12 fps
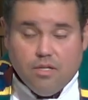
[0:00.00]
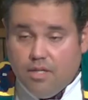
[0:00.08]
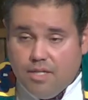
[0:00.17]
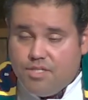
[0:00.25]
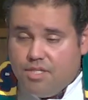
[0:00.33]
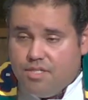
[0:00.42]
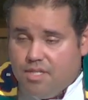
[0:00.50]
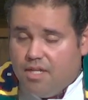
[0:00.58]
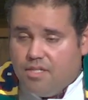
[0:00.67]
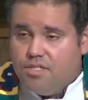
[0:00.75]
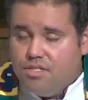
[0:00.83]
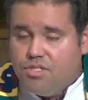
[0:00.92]
Its
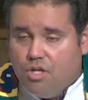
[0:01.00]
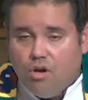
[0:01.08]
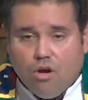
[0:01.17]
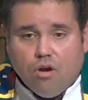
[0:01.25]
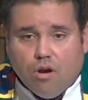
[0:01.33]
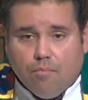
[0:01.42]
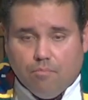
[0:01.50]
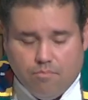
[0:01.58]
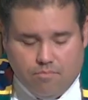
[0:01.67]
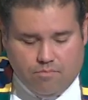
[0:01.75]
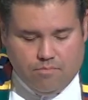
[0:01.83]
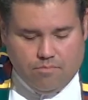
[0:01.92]
intent is to harm.
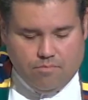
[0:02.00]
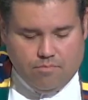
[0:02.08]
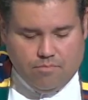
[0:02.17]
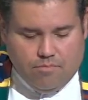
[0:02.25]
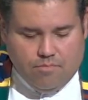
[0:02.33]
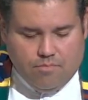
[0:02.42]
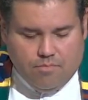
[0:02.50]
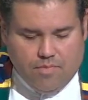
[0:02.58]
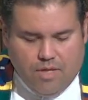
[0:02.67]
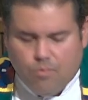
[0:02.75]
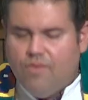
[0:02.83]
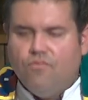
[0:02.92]

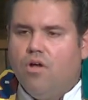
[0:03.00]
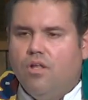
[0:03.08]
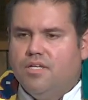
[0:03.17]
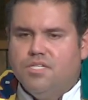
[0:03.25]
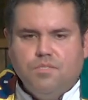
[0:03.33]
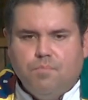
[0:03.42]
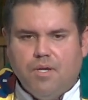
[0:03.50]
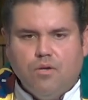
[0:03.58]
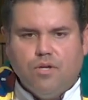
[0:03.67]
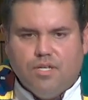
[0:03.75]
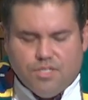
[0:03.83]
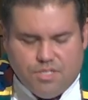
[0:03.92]
And we've all
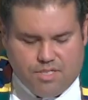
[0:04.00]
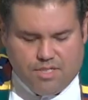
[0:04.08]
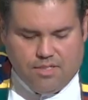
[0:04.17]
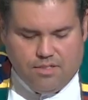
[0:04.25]
experienced it.